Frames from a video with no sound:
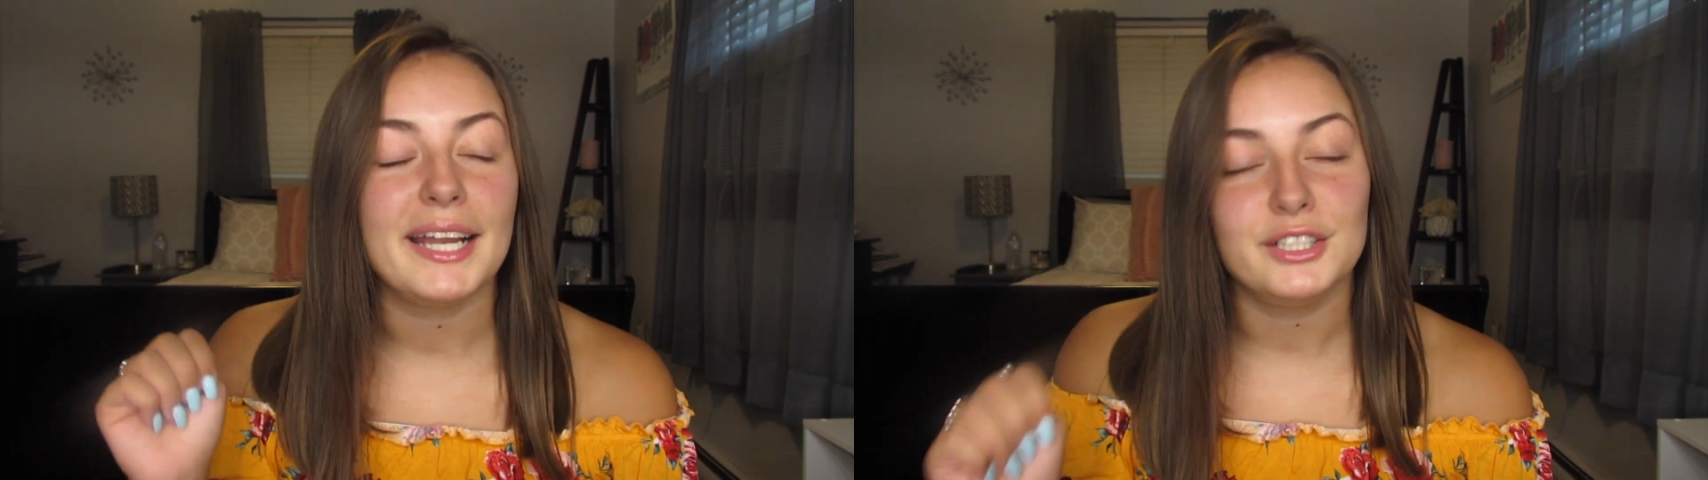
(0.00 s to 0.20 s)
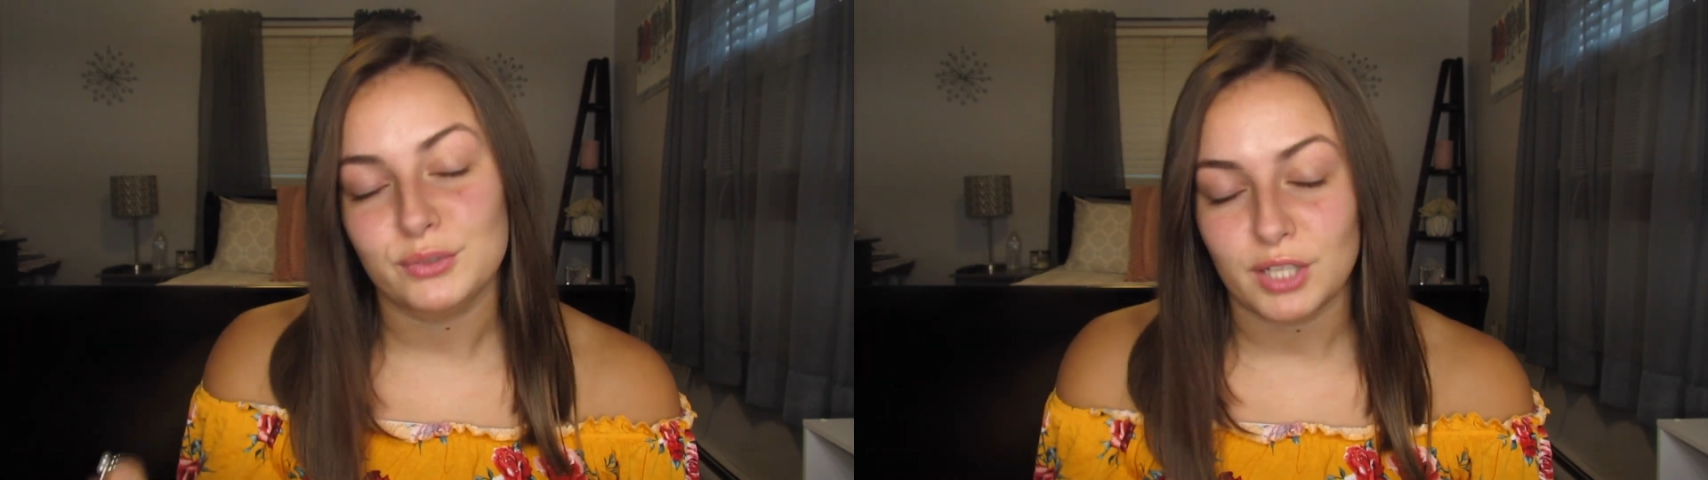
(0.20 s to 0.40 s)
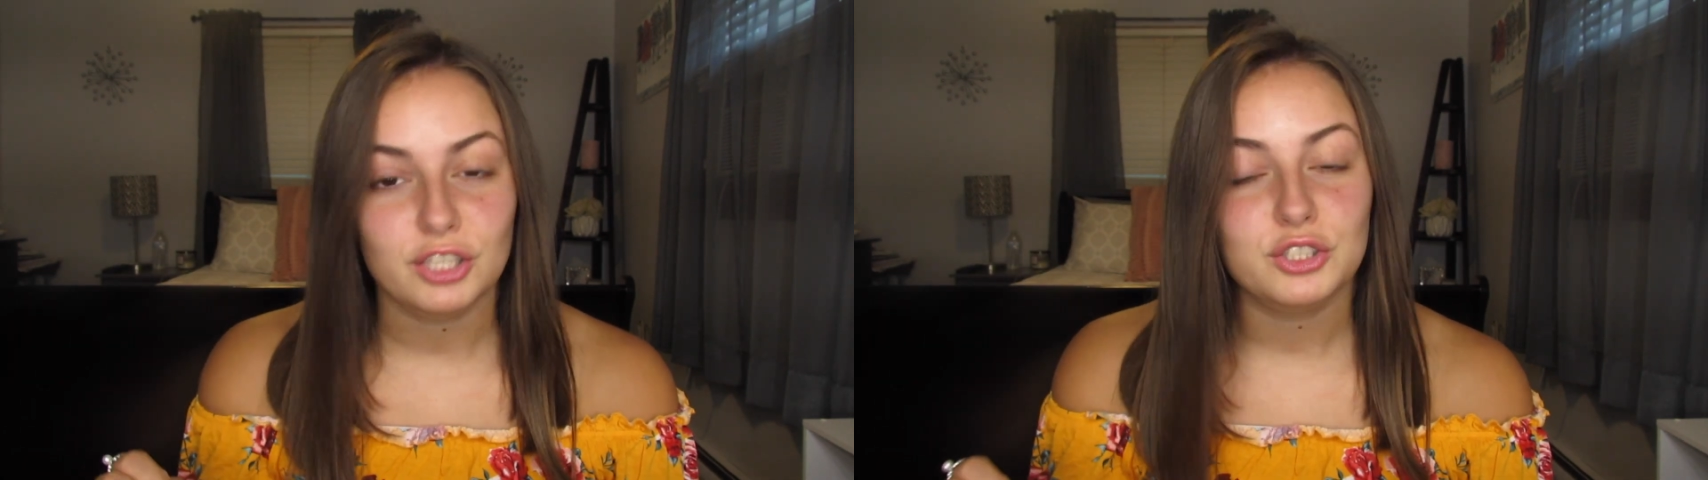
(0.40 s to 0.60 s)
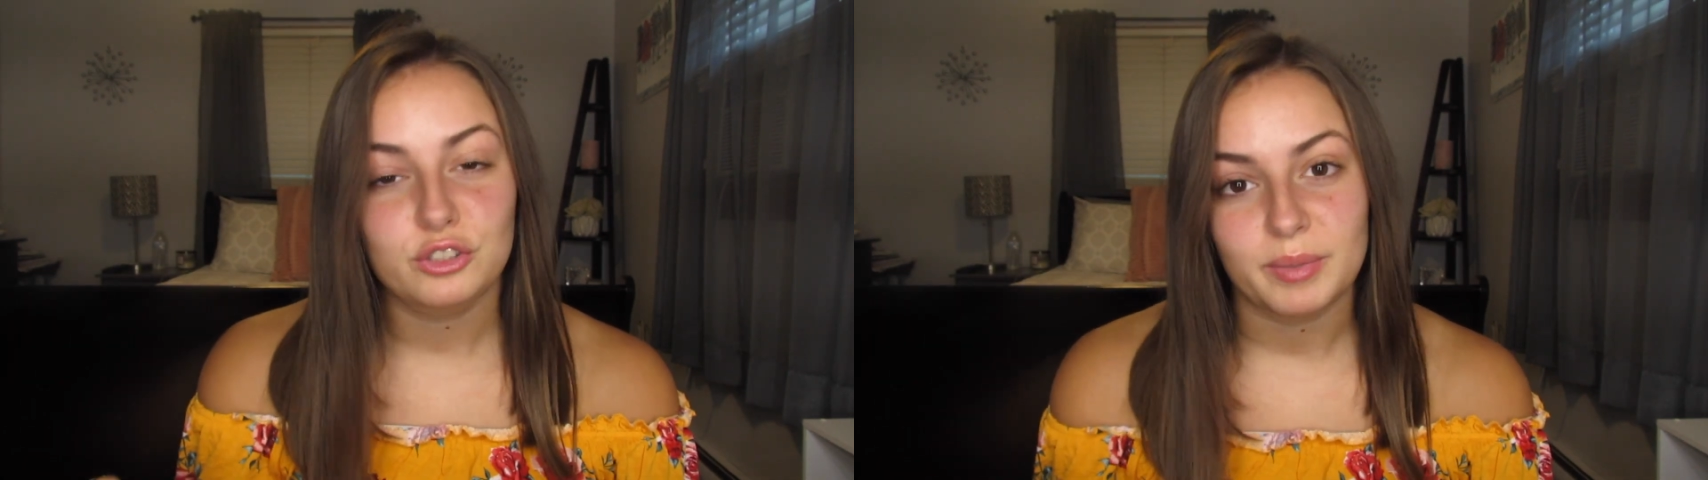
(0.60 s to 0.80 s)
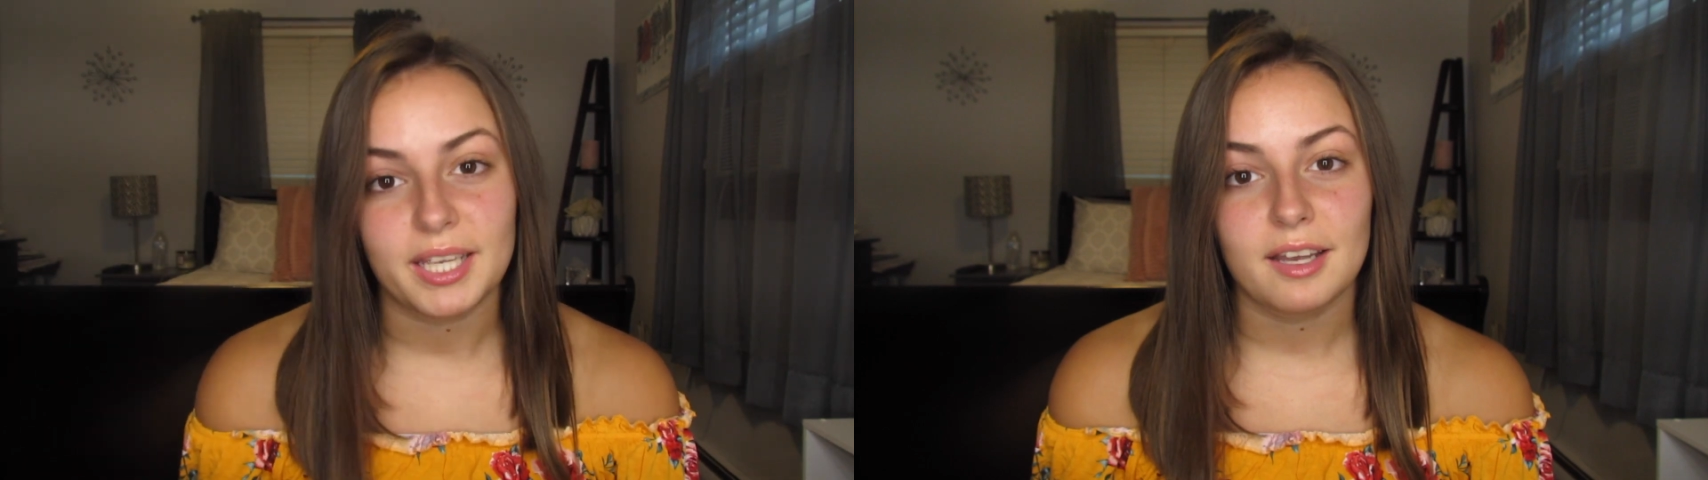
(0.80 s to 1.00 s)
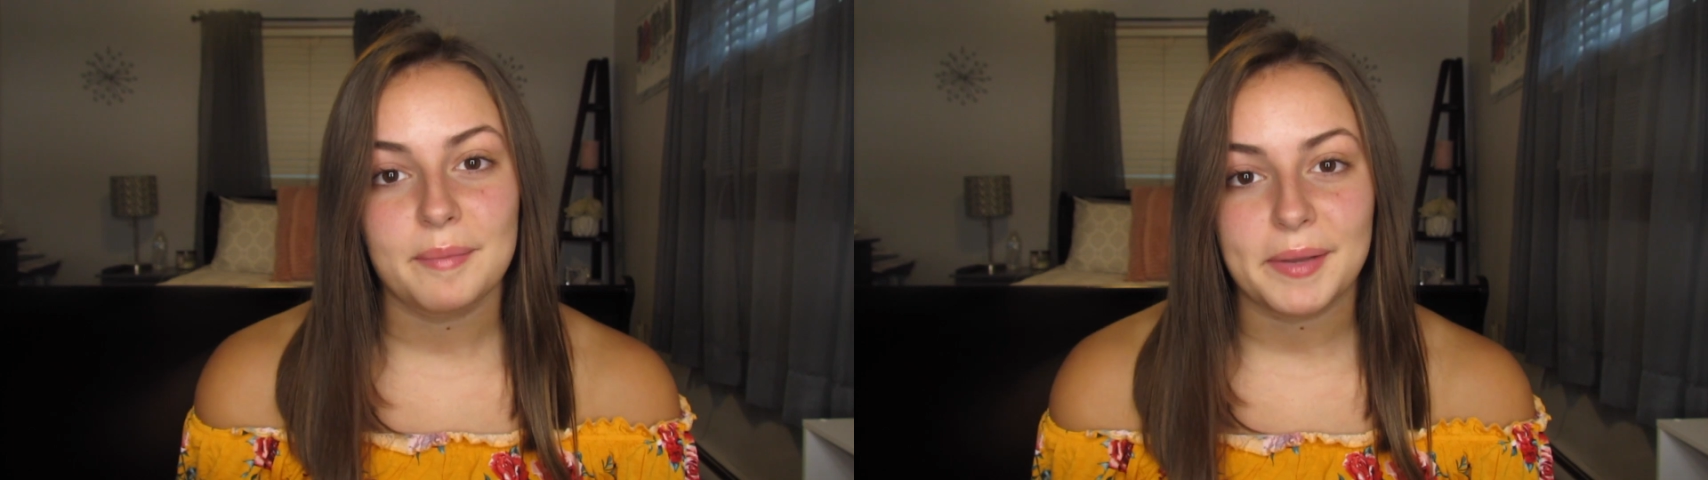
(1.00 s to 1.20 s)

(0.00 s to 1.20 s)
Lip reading: I do not do makeup